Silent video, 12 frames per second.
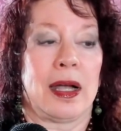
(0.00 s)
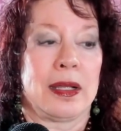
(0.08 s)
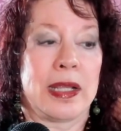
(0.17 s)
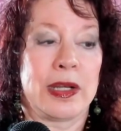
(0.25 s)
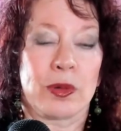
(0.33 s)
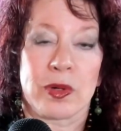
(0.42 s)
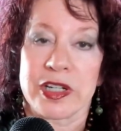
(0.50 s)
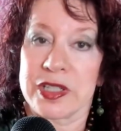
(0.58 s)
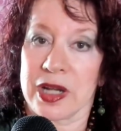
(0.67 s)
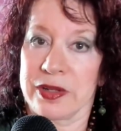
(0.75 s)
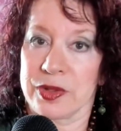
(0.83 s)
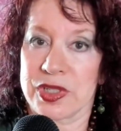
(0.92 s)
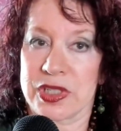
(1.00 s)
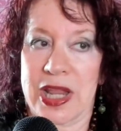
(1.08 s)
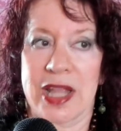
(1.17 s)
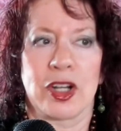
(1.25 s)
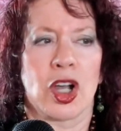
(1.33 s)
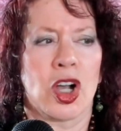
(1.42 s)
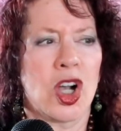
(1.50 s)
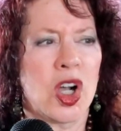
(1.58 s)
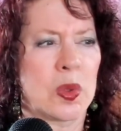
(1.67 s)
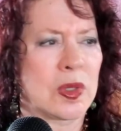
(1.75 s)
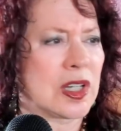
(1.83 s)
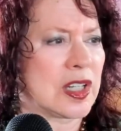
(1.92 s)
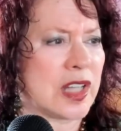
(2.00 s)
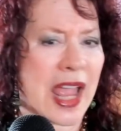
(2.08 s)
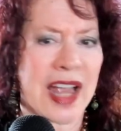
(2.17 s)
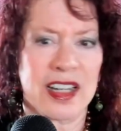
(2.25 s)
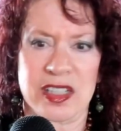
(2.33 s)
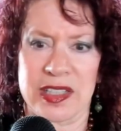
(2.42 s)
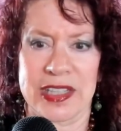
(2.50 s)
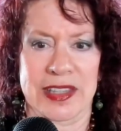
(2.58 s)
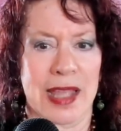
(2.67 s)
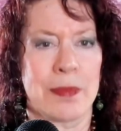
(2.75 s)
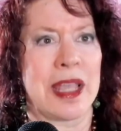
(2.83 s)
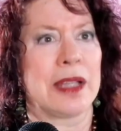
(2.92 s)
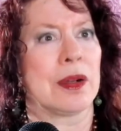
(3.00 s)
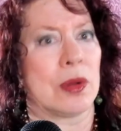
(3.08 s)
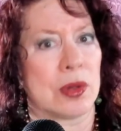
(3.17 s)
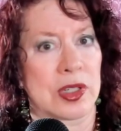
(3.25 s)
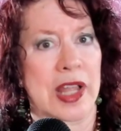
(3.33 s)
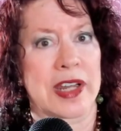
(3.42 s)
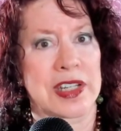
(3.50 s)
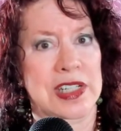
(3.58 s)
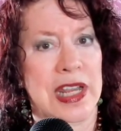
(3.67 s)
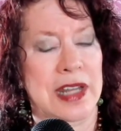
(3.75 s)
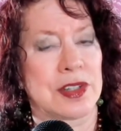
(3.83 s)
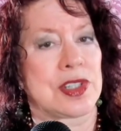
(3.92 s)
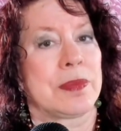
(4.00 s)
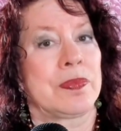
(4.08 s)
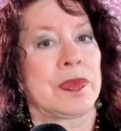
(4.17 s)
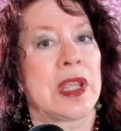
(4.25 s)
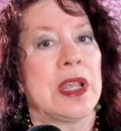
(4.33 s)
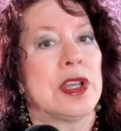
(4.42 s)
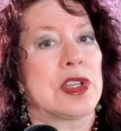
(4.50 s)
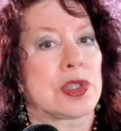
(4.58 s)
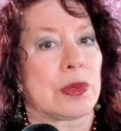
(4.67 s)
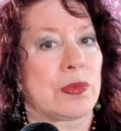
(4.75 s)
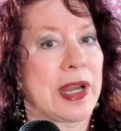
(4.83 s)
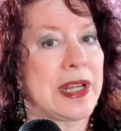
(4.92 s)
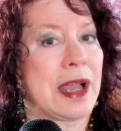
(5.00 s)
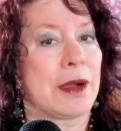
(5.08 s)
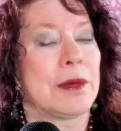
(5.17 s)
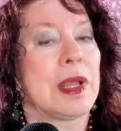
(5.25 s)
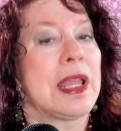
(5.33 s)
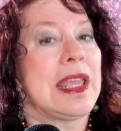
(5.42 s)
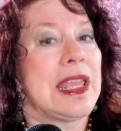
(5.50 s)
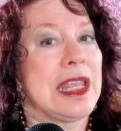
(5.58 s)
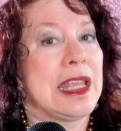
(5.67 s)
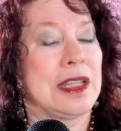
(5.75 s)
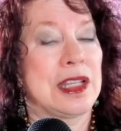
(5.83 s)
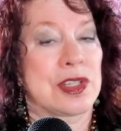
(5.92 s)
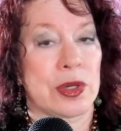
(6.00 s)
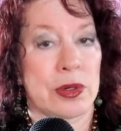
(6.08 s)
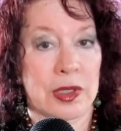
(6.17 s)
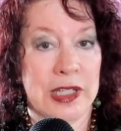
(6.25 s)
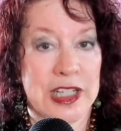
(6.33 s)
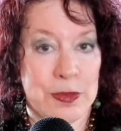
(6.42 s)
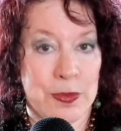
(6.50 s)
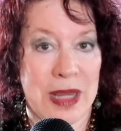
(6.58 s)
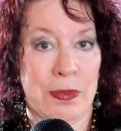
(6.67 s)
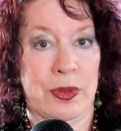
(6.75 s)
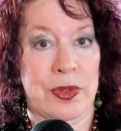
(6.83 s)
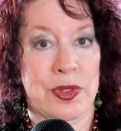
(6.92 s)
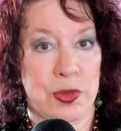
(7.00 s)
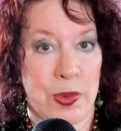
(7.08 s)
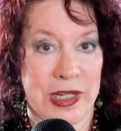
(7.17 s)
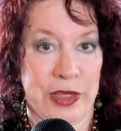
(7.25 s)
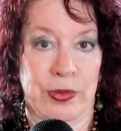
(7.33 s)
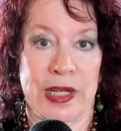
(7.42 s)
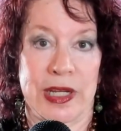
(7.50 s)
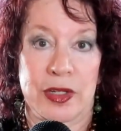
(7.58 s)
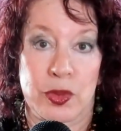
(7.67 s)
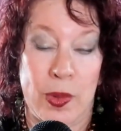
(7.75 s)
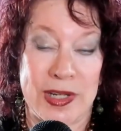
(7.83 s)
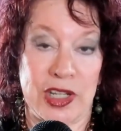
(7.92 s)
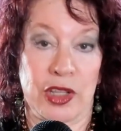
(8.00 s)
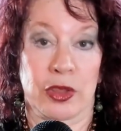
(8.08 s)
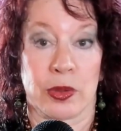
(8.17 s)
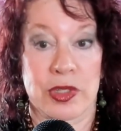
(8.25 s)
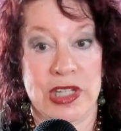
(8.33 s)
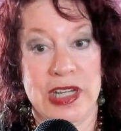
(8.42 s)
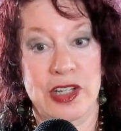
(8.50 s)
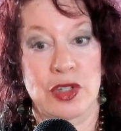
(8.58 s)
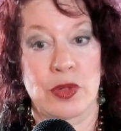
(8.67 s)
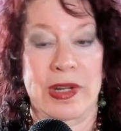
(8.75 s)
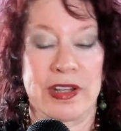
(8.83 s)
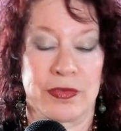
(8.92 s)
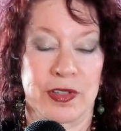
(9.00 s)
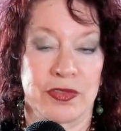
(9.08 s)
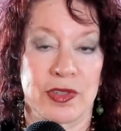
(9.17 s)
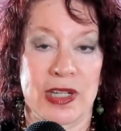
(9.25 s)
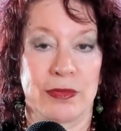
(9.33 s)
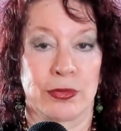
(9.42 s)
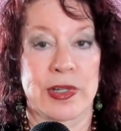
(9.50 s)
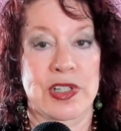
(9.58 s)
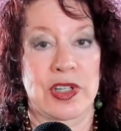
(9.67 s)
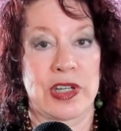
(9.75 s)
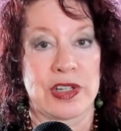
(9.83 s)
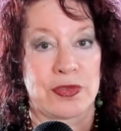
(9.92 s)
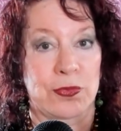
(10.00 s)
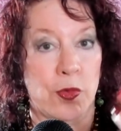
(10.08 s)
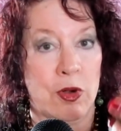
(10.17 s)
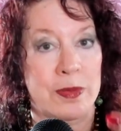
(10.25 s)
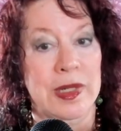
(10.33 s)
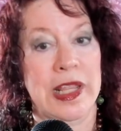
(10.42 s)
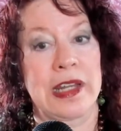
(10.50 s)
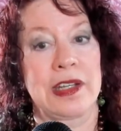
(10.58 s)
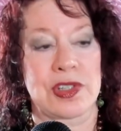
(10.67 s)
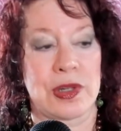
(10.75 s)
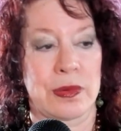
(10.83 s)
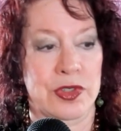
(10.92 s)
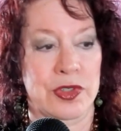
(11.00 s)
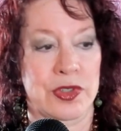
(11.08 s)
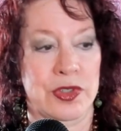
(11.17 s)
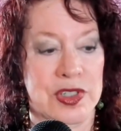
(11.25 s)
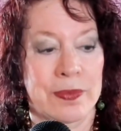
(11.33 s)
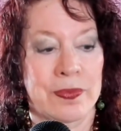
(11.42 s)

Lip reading: in order to understand, oh, actually, that made a whole lot of sense. So right now, in these earliest papers, 2013, 2015, Friston is formulating his notions,